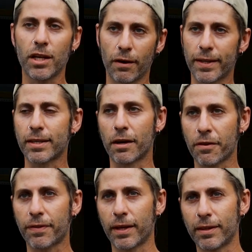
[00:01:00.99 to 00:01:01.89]
you know, that's
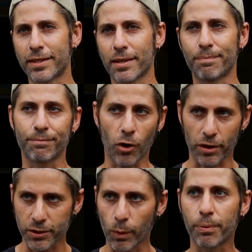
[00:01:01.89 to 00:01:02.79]
another thing that's
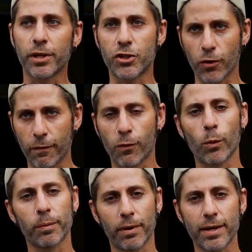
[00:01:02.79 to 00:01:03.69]
also a pretty
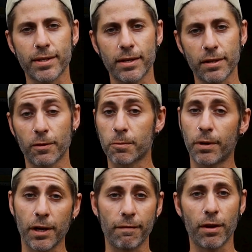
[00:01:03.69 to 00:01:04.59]
straightforward process, and there's
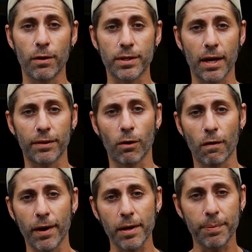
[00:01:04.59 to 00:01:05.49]
plenty of videos out there
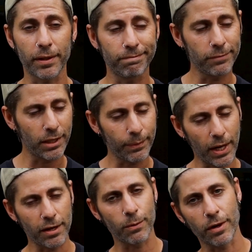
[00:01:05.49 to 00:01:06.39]
already, but yeah, we
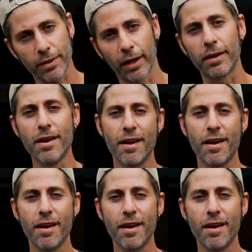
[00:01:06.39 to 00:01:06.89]
gotta do our thing.